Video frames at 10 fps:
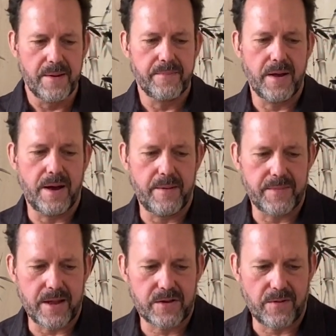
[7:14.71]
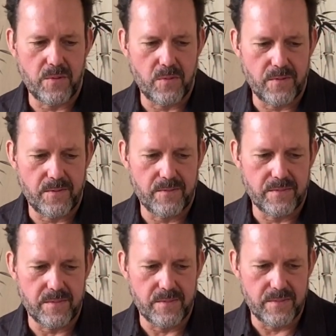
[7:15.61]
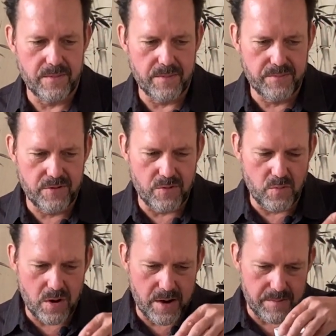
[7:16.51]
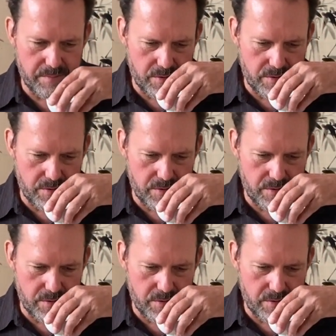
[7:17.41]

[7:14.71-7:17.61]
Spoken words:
That's brew 1, brew